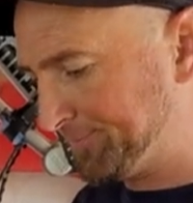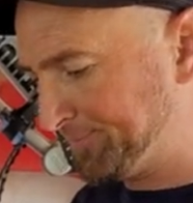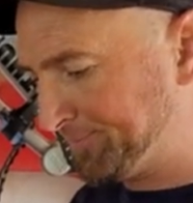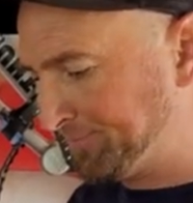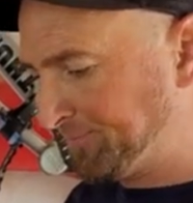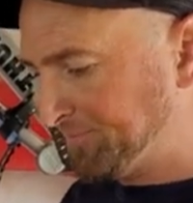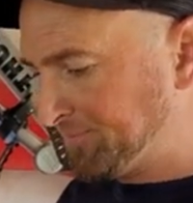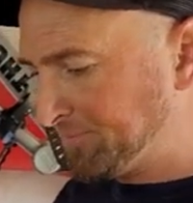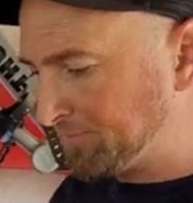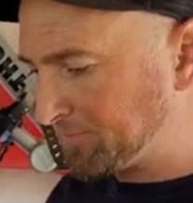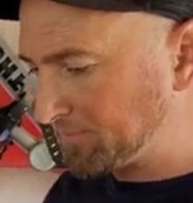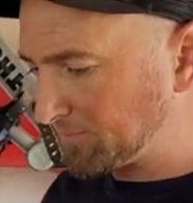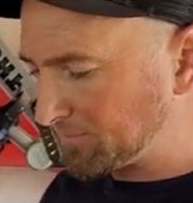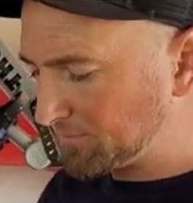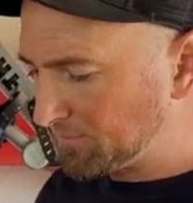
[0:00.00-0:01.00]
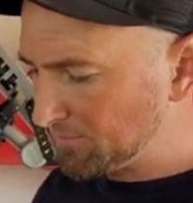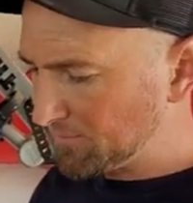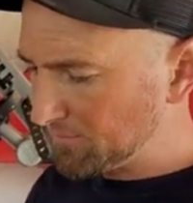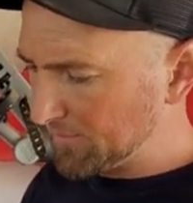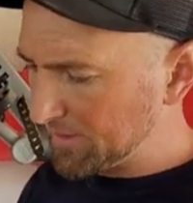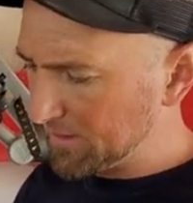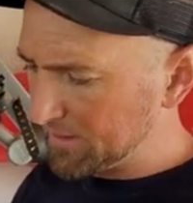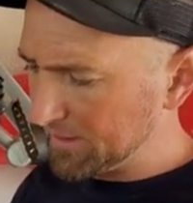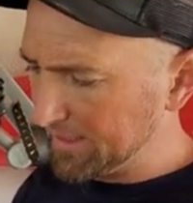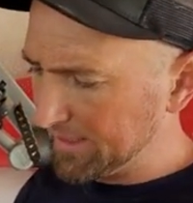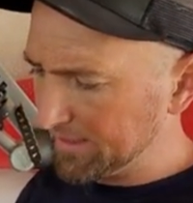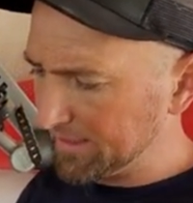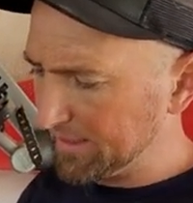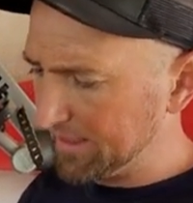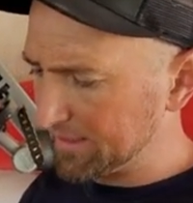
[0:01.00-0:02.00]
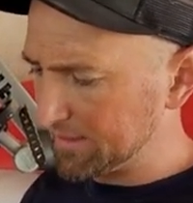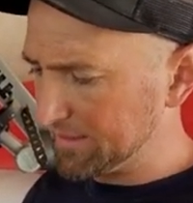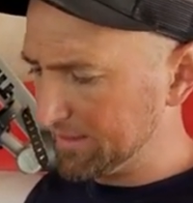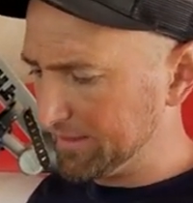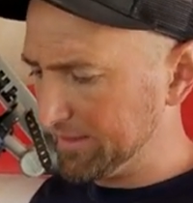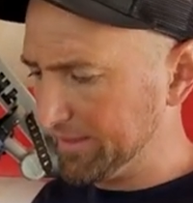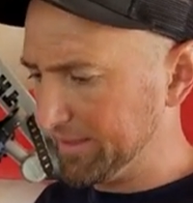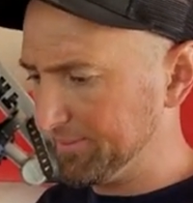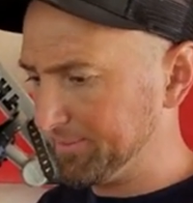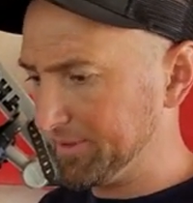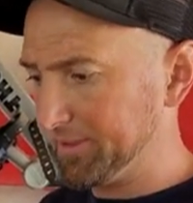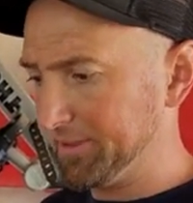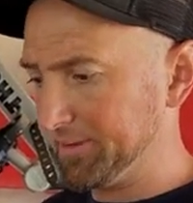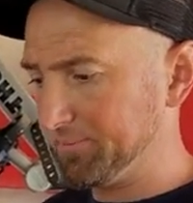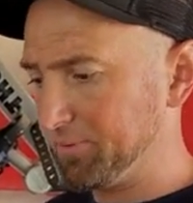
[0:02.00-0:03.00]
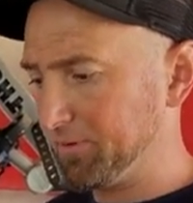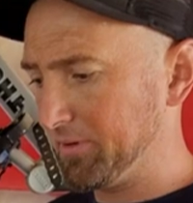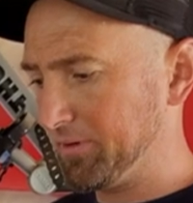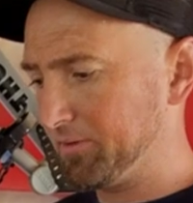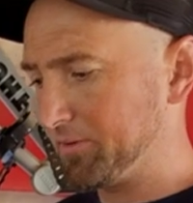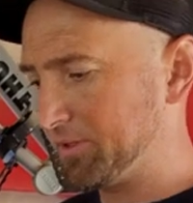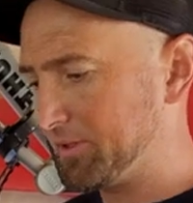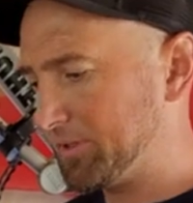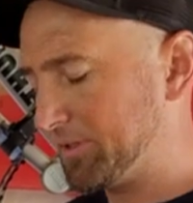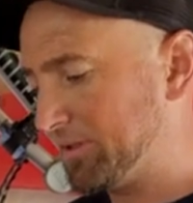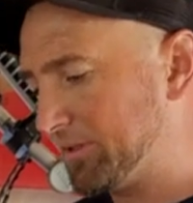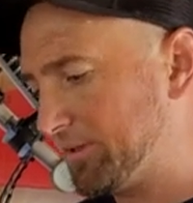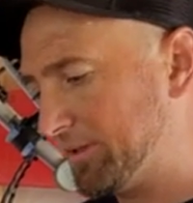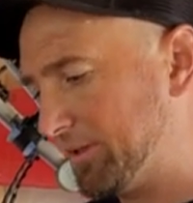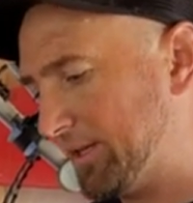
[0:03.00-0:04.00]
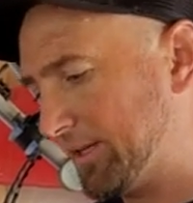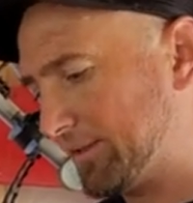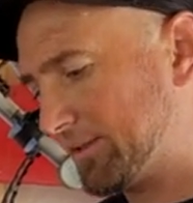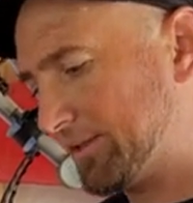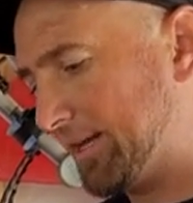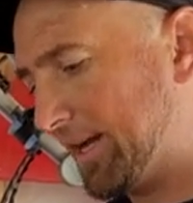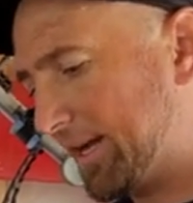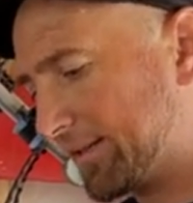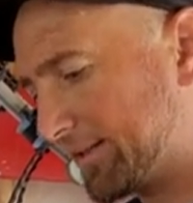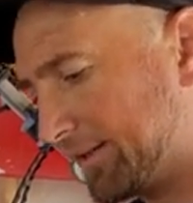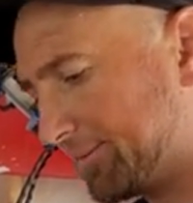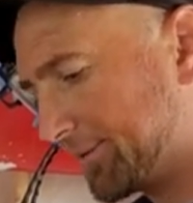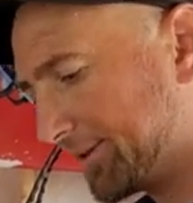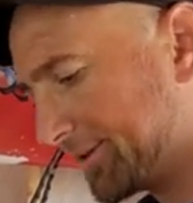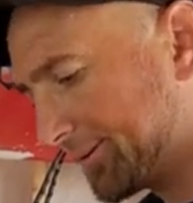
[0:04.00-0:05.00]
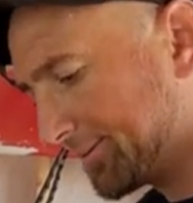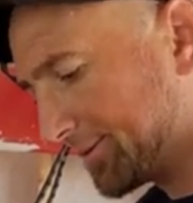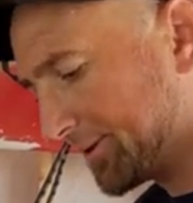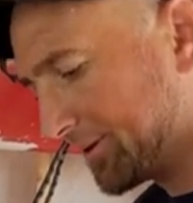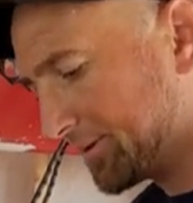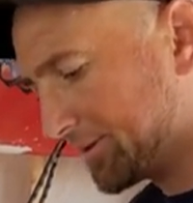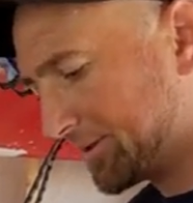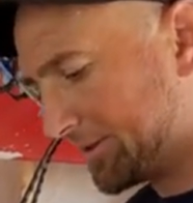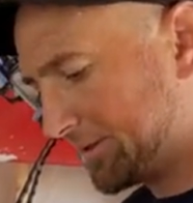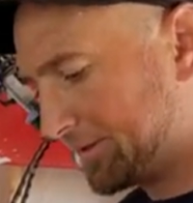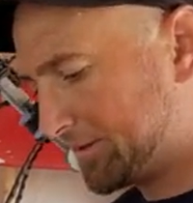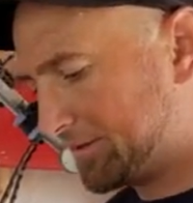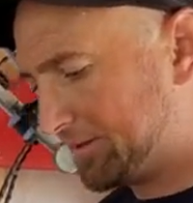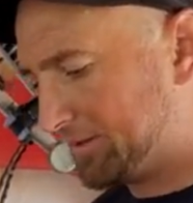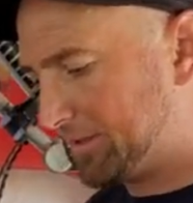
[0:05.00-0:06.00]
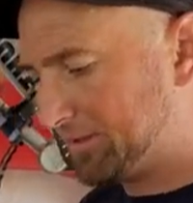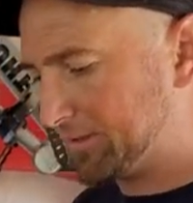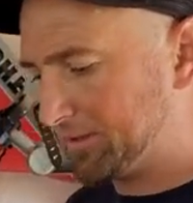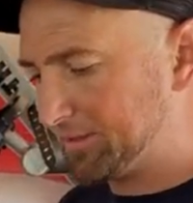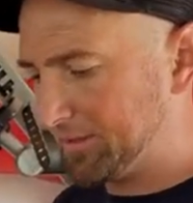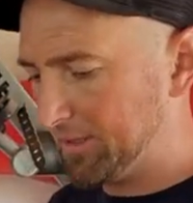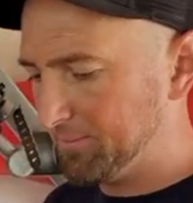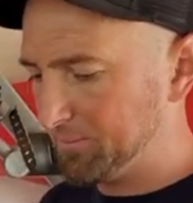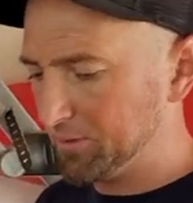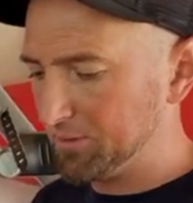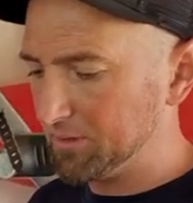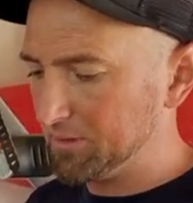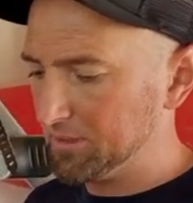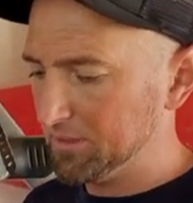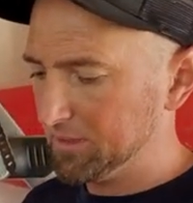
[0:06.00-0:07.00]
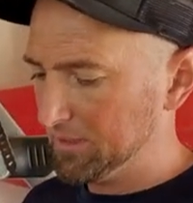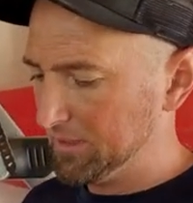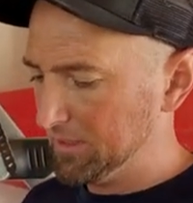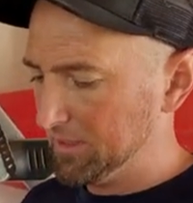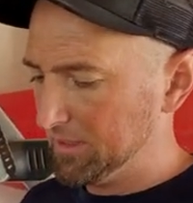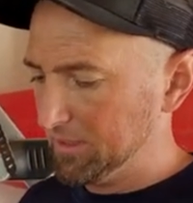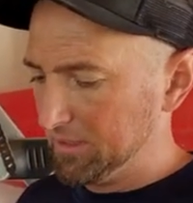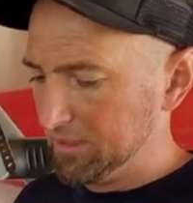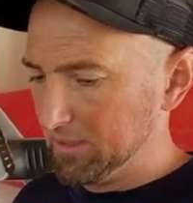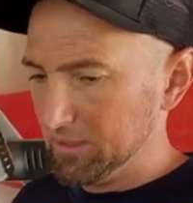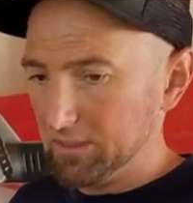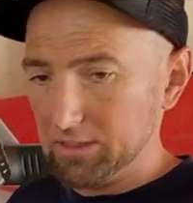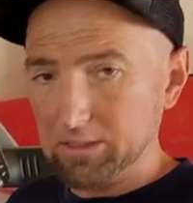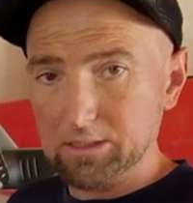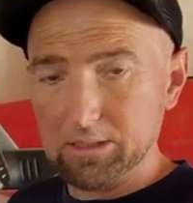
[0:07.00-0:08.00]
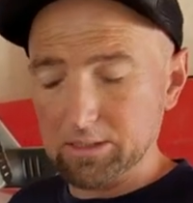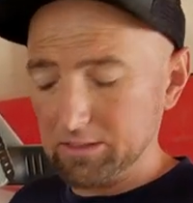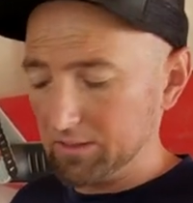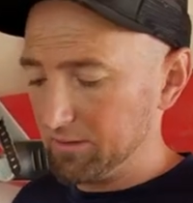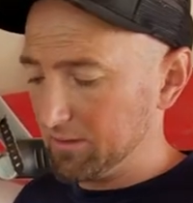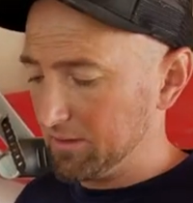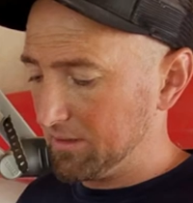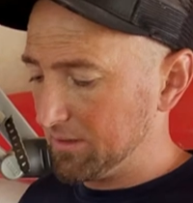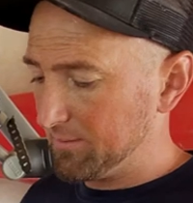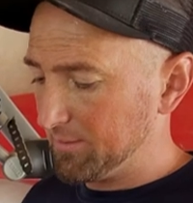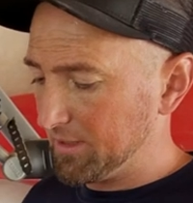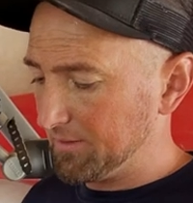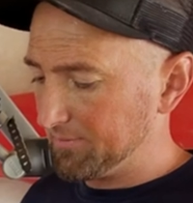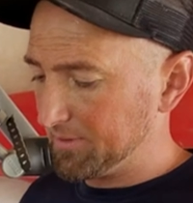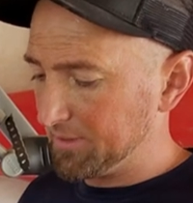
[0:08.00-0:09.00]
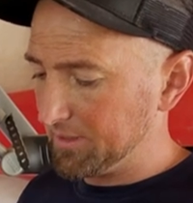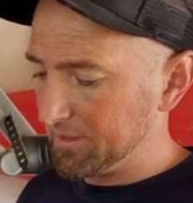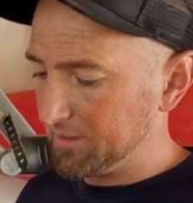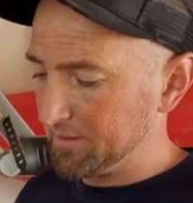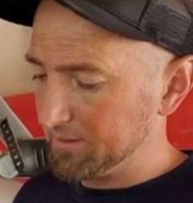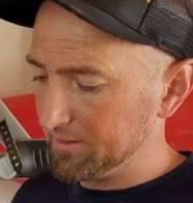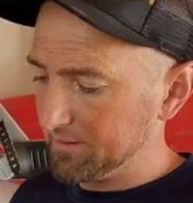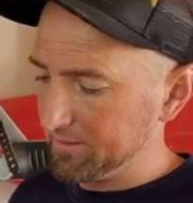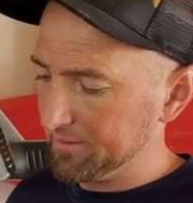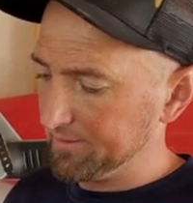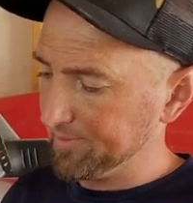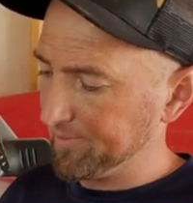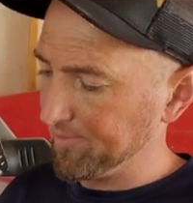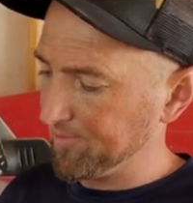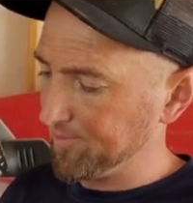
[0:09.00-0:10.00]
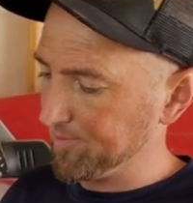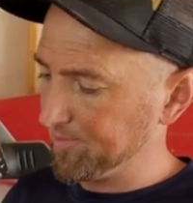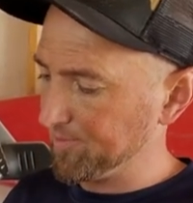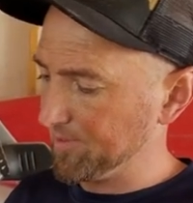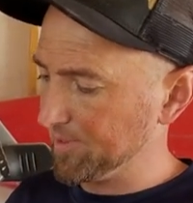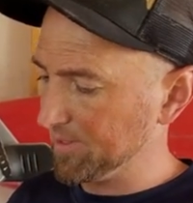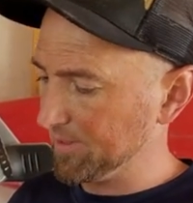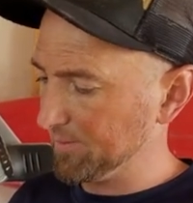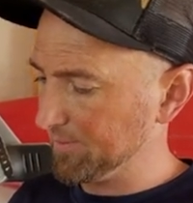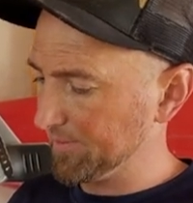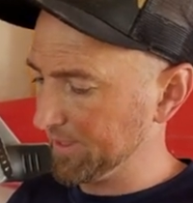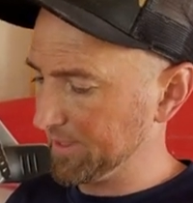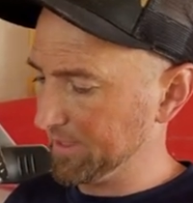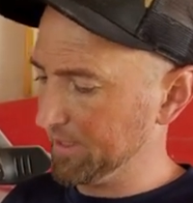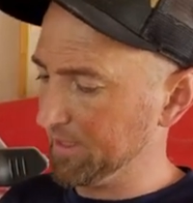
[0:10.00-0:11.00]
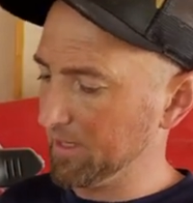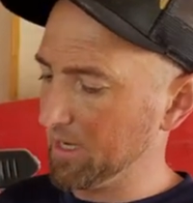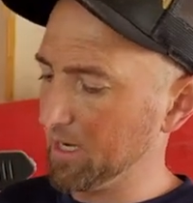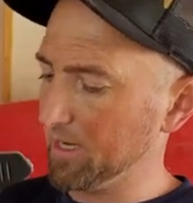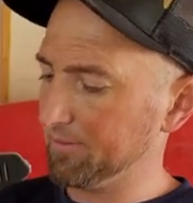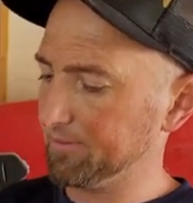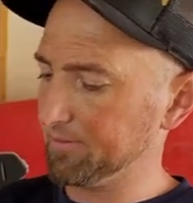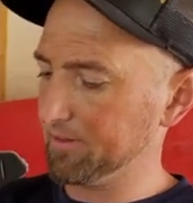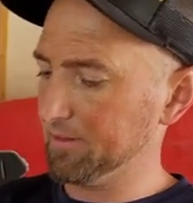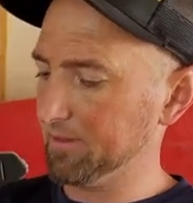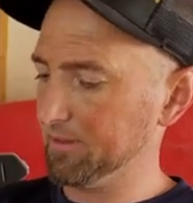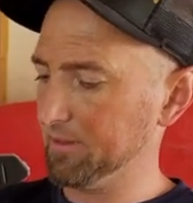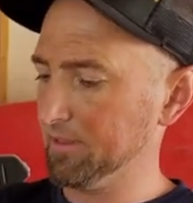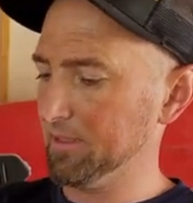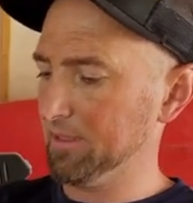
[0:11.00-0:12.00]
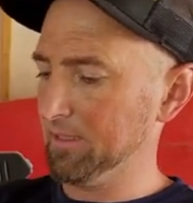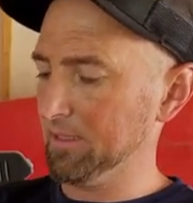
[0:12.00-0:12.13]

So I think the next thing that I'm going to approach, the next tact I'm going to approach, is to disassemble this here arm off of here, if I can get it off.